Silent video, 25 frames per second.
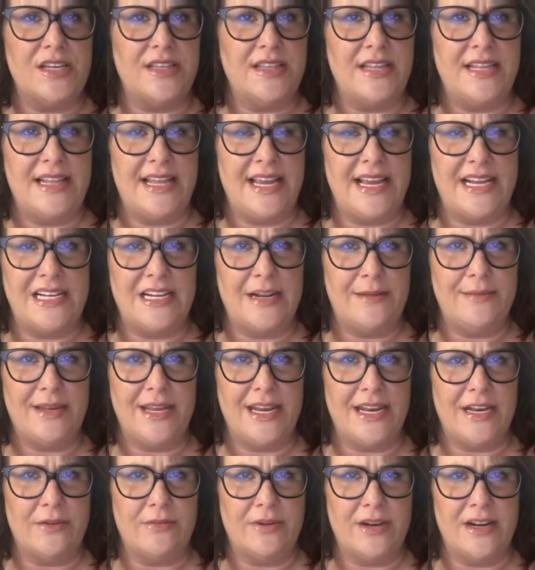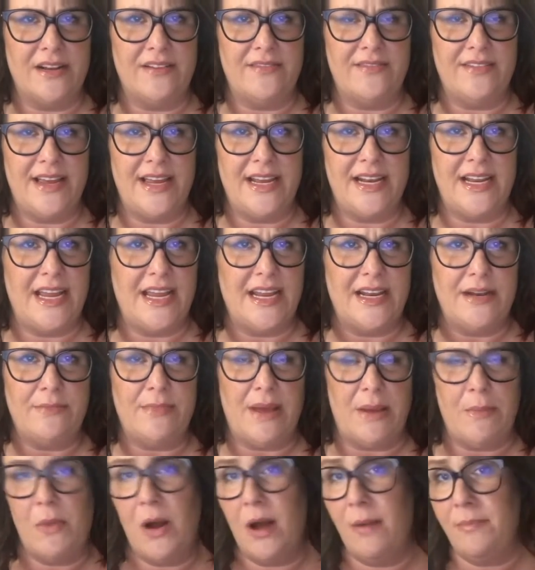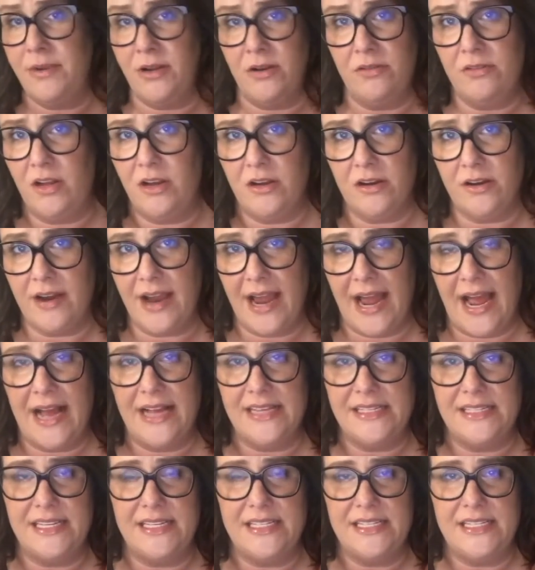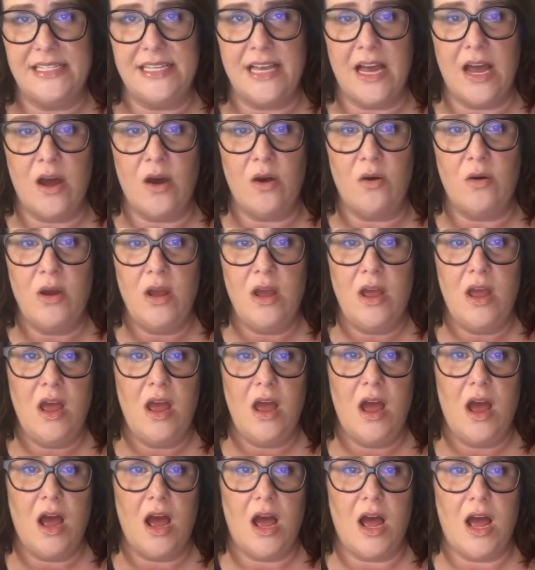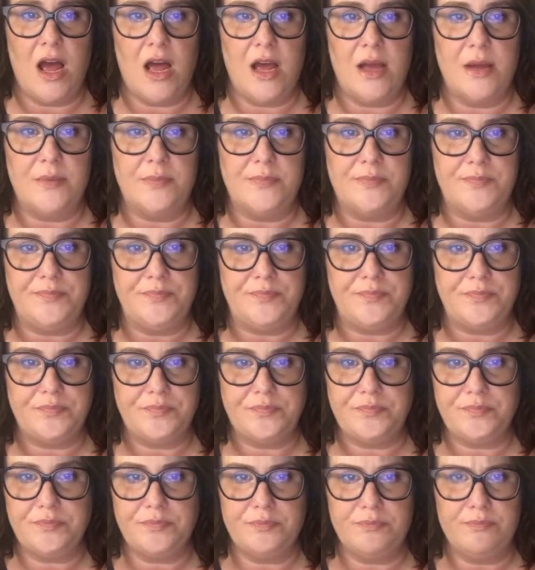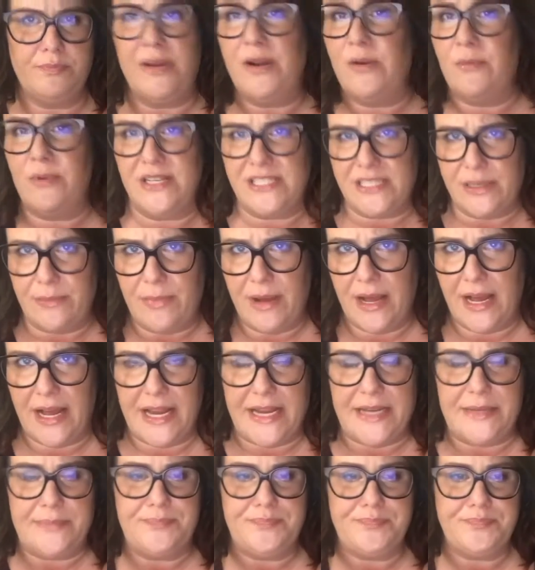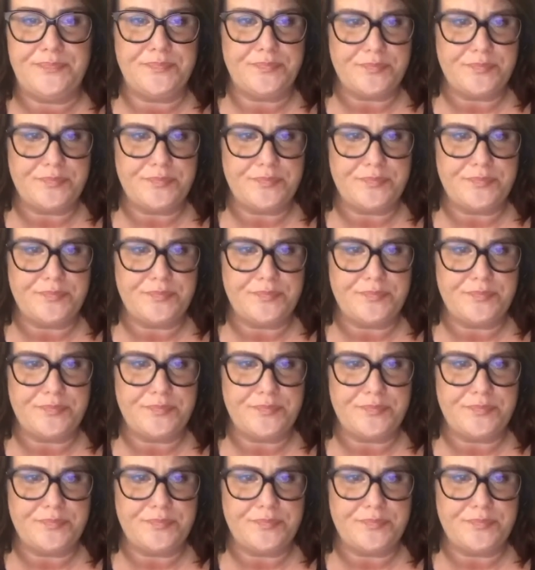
and then they ended up getting rid of it, and my mom no longer has it, so, but it wasn't mine.